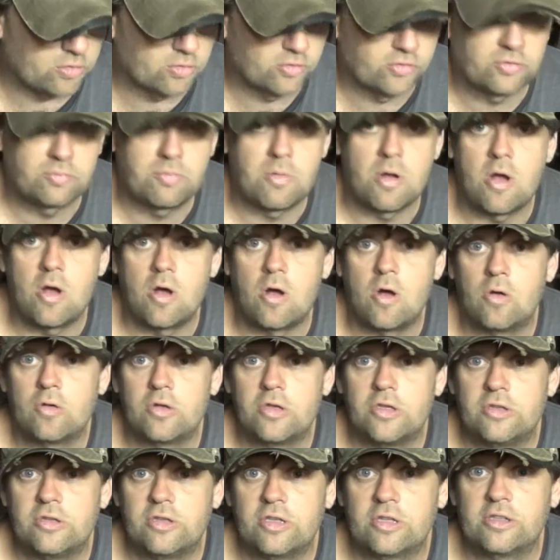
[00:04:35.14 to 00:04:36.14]
small
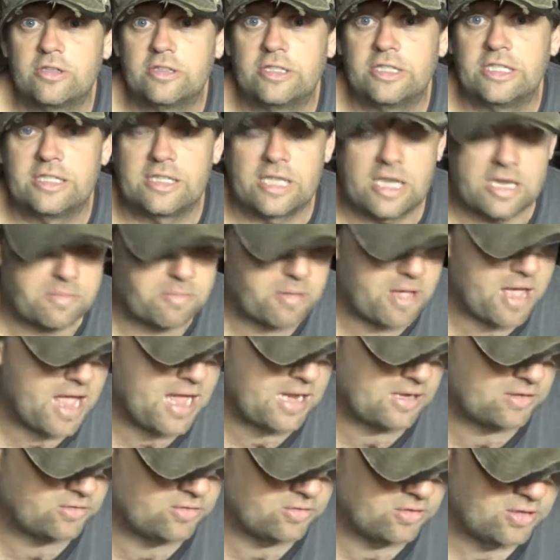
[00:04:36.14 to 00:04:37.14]
utility type
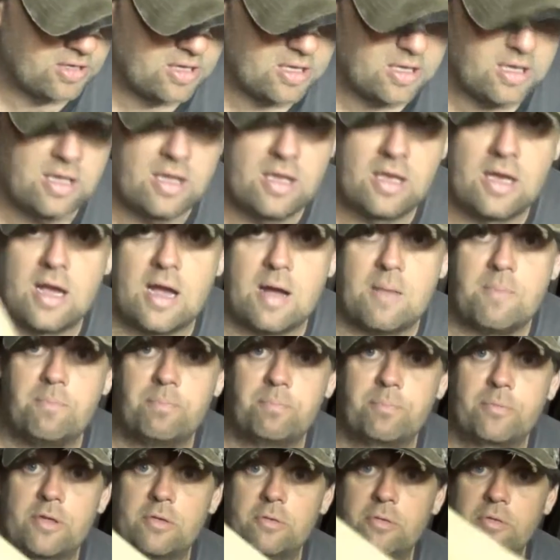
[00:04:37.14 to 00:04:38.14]
axe
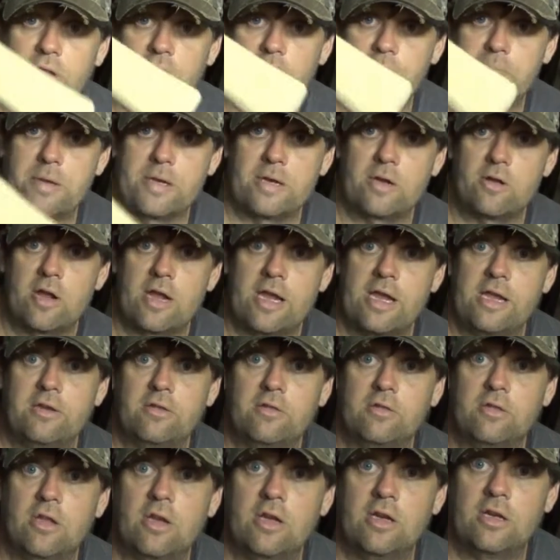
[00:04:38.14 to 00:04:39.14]
with a bigger
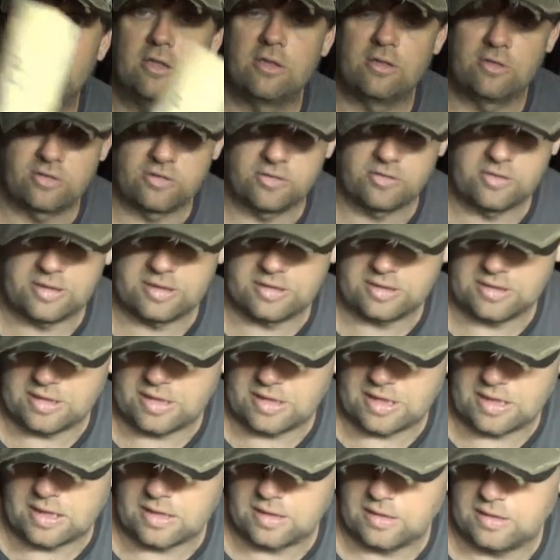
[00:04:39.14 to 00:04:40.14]
handle on it, so that
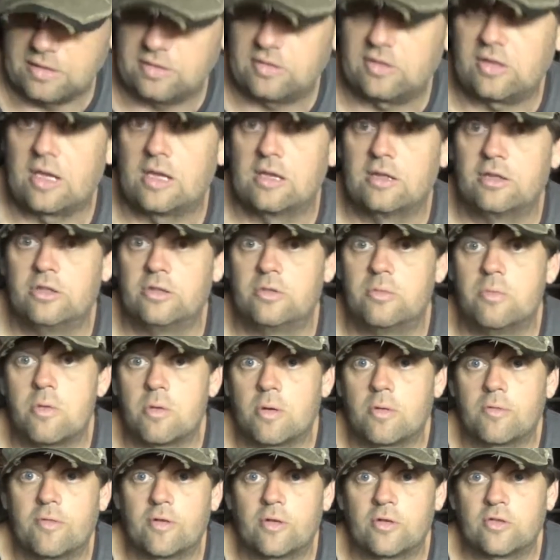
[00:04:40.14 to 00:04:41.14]
it's got a little
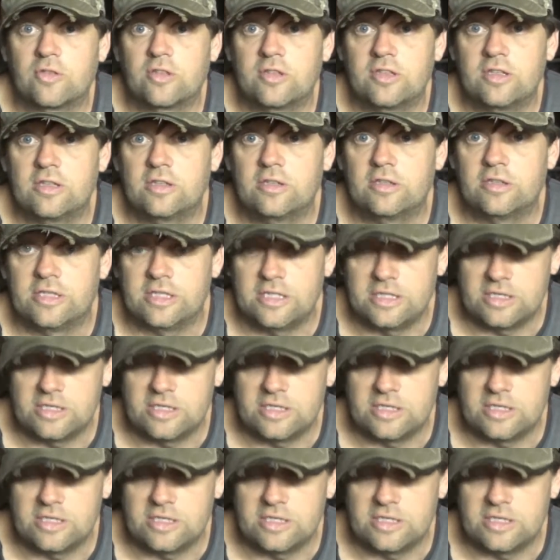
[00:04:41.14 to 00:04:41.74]
more versatility.